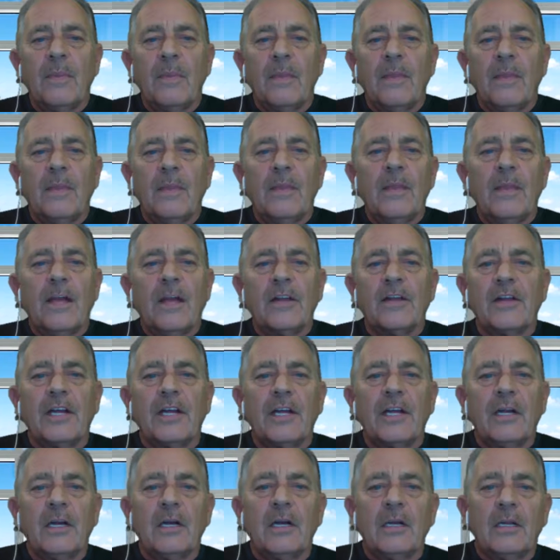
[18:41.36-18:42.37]

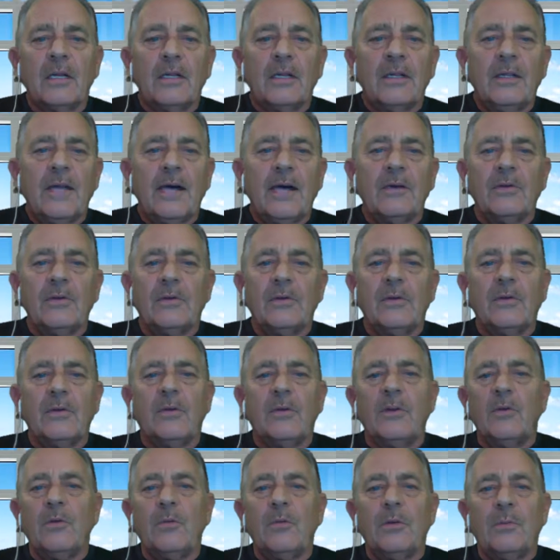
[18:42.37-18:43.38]
Nothing down to
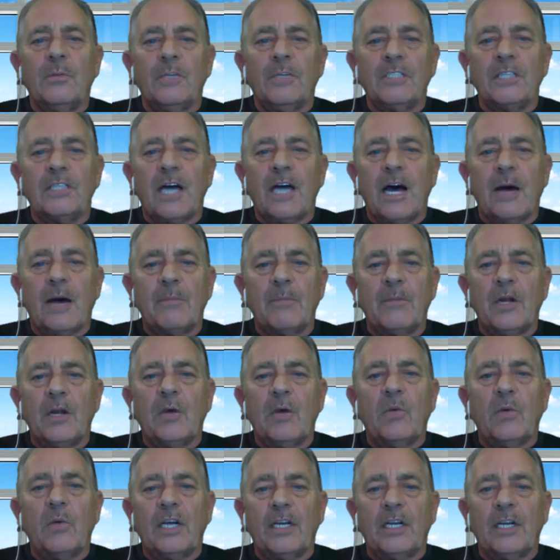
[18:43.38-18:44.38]
human mishap, no
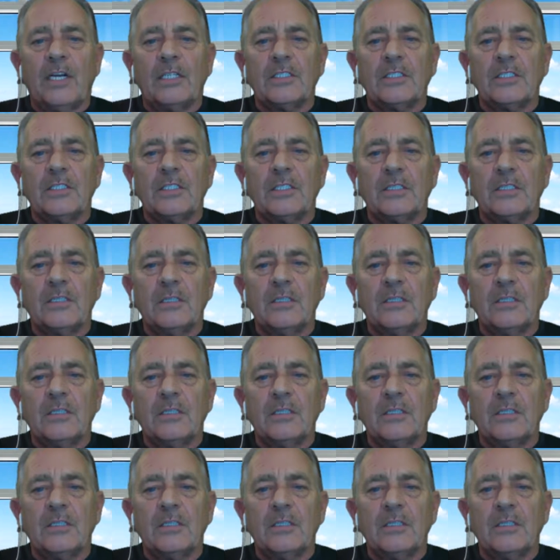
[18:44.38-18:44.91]
weakness.